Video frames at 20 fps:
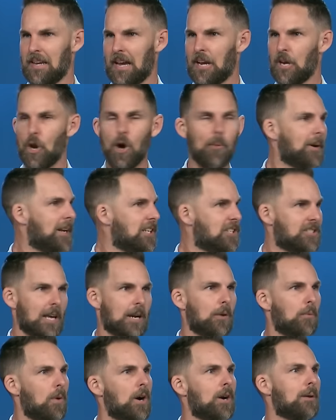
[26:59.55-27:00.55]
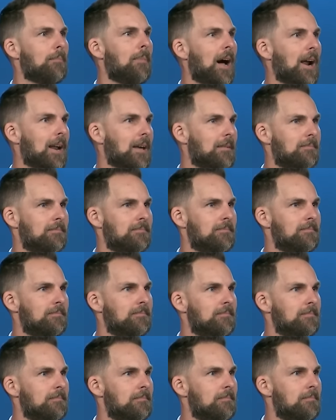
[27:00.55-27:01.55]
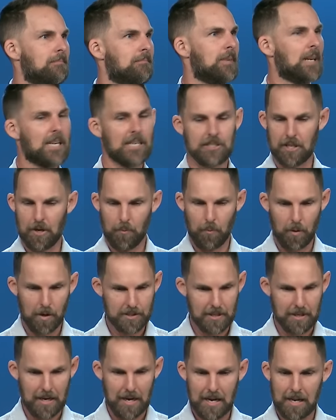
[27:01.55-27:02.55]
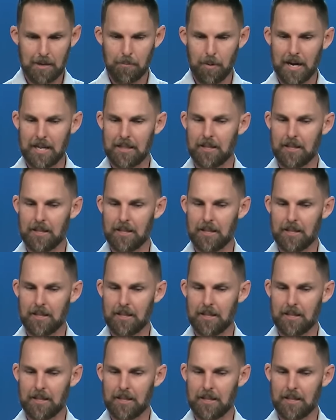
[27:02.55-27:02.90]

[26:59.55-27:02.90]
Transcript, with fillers: And nobody said a word about it because there wasn't anybody